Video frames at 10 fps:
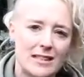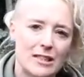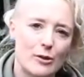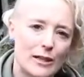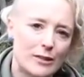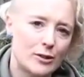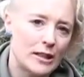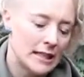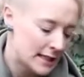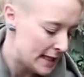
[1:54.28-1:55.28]
the soil
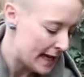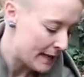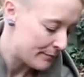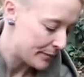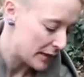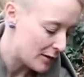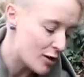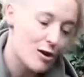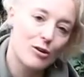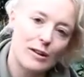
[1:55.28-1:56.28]
in the
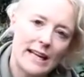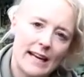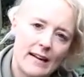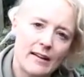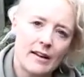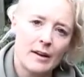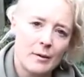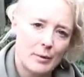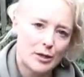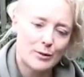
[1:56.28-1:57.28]
hole here
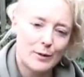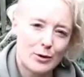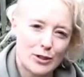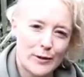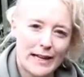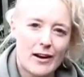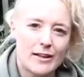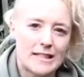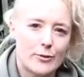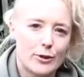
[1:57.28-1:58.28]
because we want to
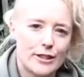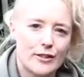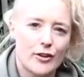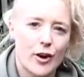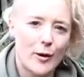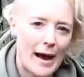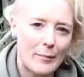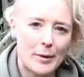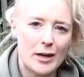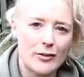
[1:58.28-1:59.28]
encourage the roots to grow
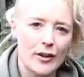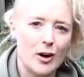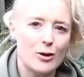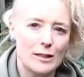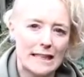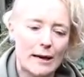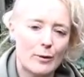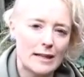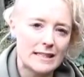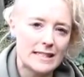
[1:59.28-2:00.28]
out beyond the hole and get
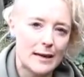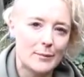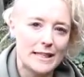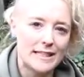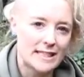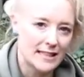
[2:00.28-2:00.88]
well established.